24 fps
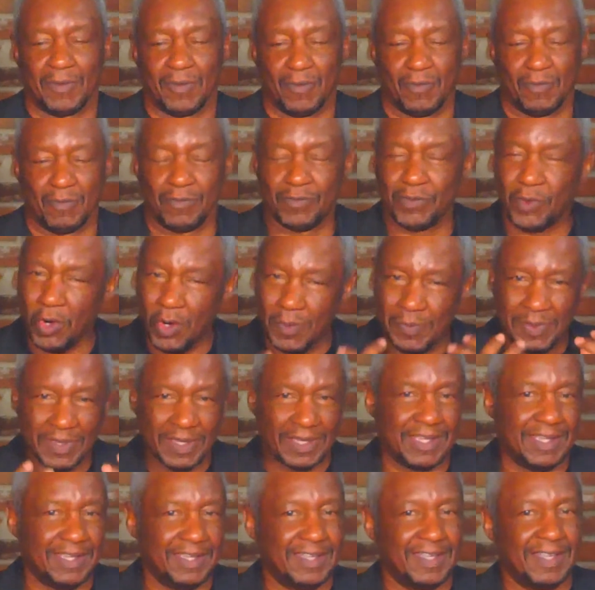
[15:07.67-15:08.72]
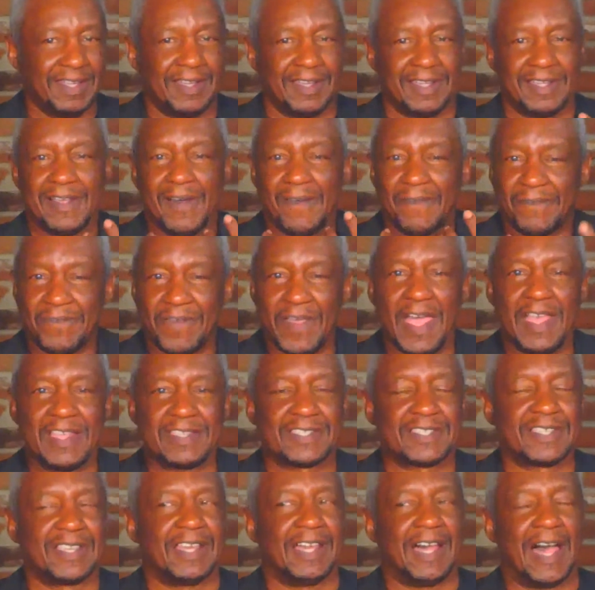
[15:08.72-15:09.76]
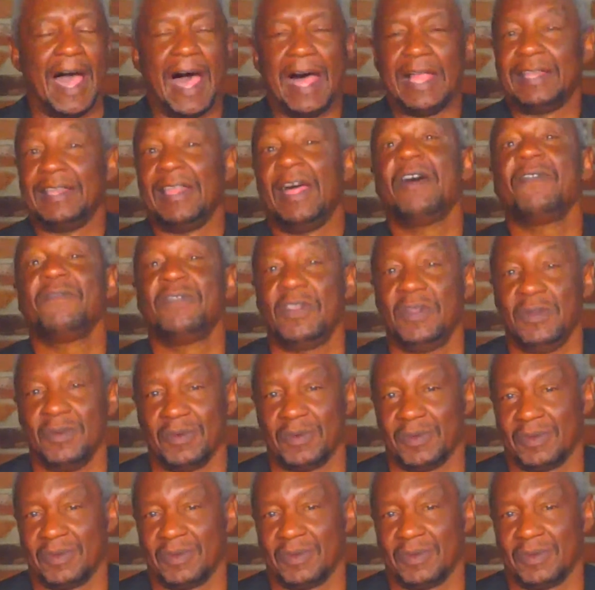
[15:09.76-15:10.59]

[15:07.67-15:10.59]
verbally confess, I love you.